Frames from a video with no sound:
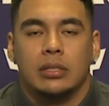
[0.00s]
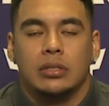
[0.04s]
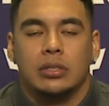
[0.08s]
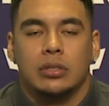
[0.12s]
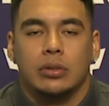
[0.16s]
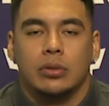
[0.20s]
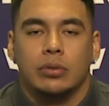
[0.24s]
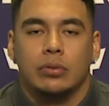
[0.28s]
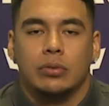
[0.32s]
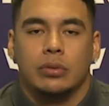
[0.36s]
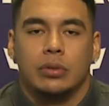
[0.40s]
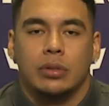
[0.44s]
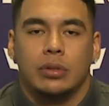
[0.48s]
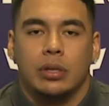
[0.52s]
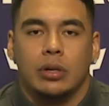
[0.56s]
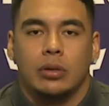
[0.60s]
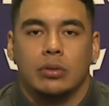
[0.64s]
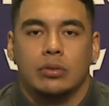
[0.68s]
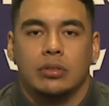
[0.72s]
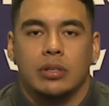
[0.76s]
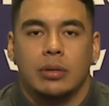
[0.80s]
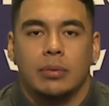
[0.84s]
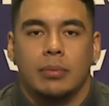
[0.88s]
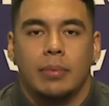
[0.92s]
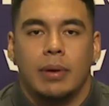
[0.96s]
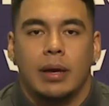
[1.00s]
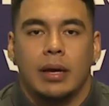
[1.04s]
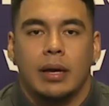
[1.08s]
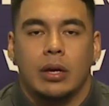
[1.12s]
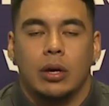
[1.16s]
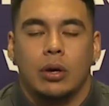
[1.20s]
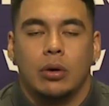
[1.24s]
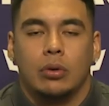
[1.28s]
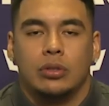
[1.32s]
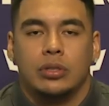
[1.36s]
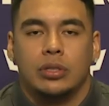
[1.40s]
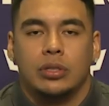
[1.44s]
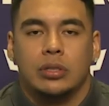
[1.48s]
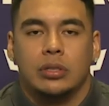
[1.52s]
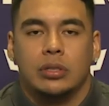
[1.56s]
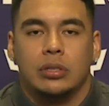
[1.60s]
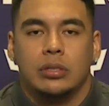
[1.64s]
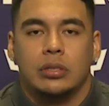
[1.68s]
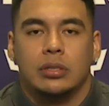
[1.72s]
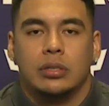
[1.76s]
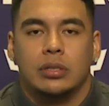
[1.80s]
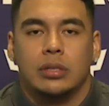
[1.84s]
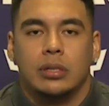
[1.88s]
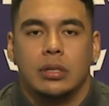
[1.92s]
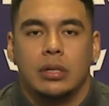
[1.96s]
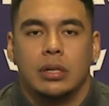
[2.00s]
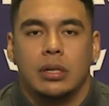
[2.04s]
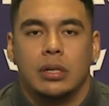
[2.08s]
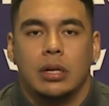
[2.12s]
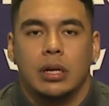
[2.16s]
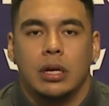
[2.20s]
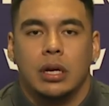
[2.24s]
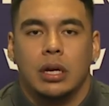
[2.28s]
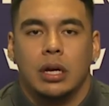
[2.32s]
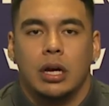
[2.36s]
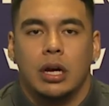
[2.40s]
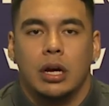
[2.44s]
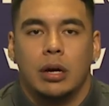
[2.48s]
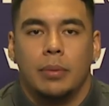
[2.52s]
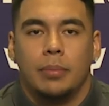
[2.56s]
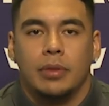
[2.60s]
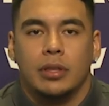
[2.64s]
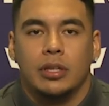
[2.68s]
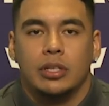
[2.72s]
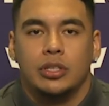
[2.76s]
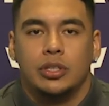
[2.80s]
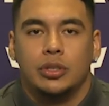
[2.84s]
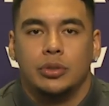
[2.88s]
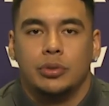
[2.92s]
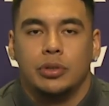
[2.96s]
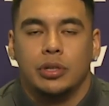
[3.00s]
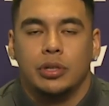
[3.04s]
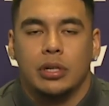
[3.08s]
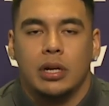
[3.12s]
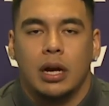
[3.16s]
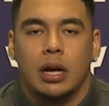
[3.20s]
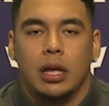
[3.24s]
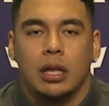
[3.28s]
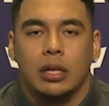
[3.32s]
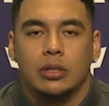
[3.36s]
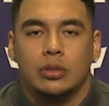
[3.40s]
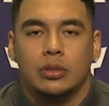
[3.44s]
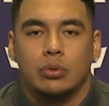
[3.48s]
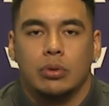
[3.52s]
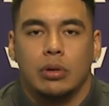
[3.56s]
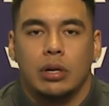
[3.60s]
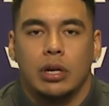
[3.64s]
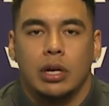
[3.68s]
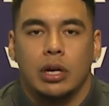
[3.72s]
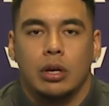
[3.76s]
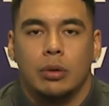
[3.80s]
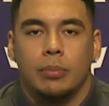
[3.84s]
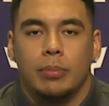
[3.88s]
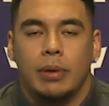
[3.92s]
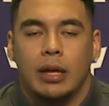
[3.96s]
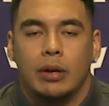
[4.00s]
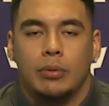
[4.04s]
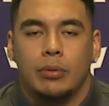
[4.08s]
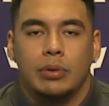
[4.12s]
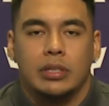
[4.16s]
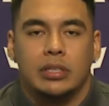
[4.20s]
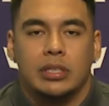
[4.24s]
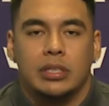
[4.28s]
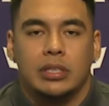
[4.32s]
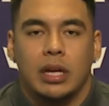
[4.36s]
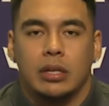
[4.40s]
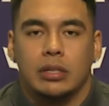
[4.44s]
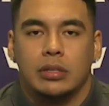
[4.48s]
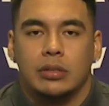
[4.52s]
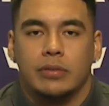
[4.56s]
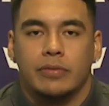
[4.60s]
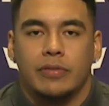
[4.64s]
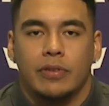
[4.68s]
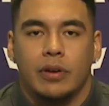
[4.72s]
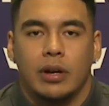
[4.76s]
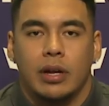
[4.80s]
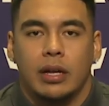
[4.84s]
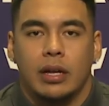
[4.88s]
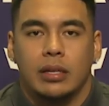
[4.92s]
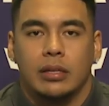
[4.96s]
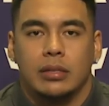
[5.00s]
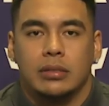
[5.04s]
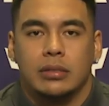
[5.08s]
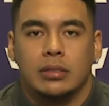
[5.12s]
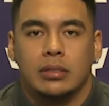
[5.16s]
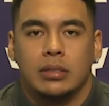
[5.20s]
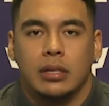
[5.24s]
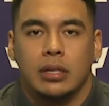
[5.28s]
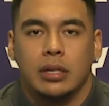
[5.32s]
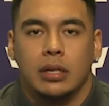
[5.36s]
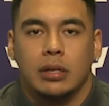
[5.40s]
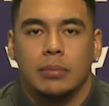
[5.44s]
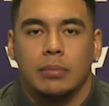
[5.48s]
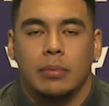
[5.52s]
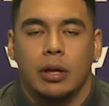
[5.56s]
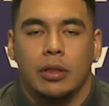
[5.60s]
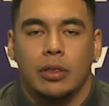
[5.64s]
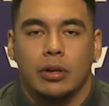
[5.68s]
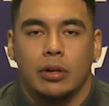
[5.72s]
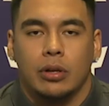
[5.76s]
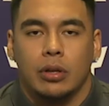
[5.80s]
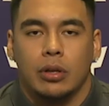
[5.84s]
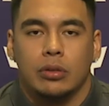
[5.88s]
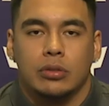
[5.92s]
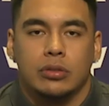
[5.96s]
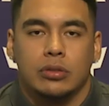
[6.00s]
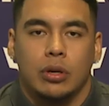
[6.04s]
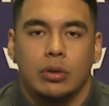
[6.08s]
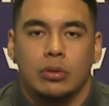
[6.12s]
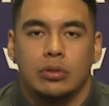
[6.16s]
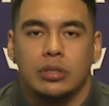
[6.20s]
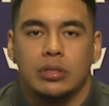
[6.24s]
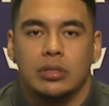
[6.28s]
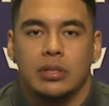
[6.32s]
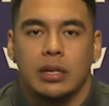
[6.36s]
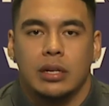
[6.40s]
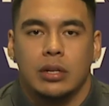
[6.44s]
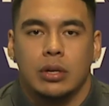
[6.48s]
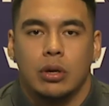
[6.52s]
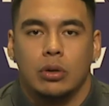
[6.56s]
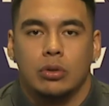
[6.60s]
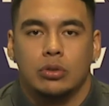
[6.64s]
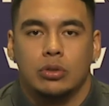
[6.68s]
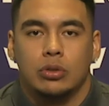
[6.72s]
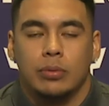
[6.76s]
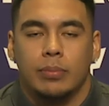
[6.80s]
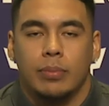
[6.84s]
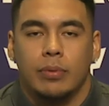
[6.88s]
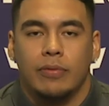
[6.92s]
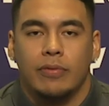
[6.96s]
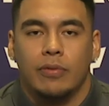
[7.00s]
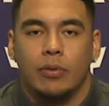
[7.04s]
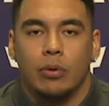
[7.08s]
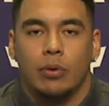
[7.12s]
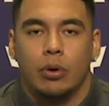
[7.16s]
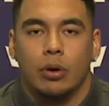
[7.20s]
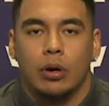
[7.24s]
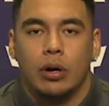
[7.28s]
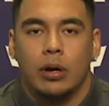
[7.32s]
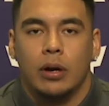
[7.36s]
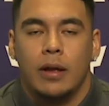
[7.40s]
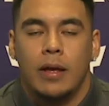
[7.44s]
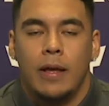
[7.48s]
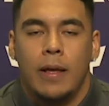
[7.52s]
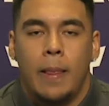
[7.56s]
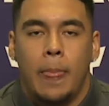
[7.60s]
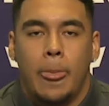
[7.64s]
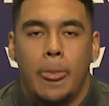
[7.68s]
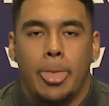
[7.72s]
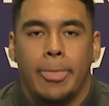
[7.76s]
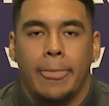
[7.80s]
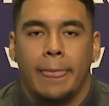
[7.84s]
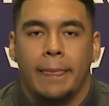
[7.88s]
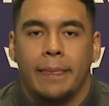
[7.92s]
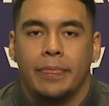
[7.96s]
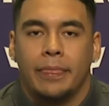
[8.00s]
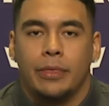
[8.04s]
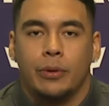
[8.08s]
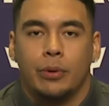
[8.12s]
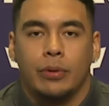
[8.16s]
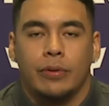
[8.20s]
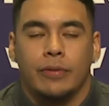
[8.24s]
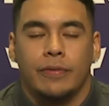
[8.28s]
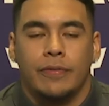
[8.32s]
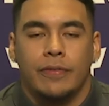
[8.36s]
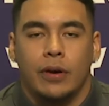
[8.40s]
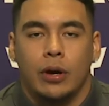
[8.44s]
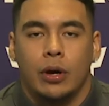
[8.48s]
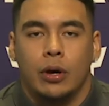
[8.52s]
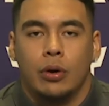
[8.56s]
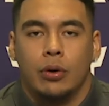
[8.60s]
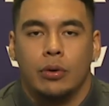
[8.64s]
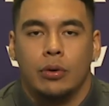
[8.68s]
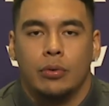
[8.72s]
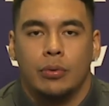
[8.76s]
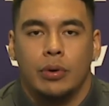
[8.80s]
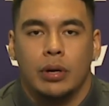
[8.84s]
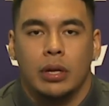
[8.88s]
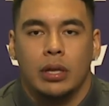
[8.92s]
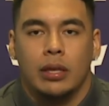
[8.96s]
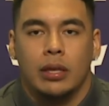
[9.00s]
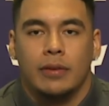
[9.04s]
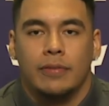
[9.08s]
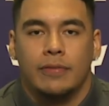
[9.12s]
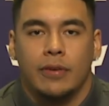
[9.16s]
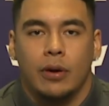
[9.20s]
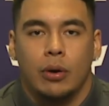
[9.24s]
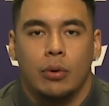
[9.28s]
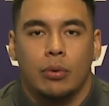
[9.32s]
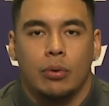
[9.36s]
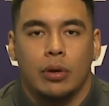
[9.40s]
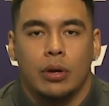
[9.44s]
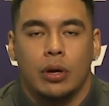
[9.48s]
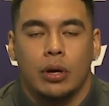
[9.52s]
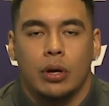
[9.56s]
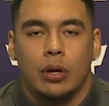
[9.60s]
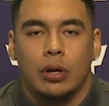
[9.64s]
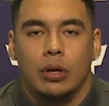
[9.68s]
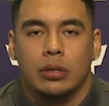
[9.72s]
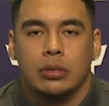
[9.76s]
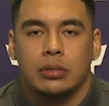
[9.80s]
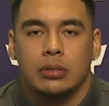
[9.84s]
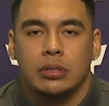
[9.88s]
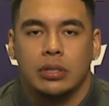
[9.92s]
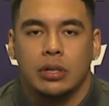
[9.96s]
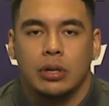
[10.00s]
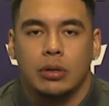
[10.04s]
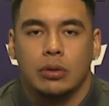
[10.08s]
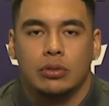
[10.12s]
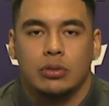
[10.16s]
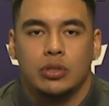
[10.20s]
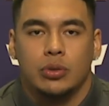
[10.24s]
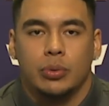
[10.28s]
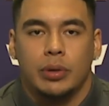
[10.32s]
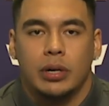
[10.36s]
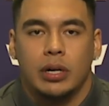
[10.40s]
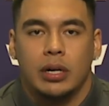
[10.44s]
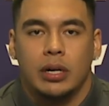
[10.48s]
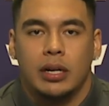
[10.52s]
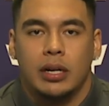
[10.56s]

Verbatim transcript: So, you know, some of my coaches um, in the junior college realm, had reached out to friends, um, other close coaches I'd coached with before through the phone, really phone calls, you know, Twitter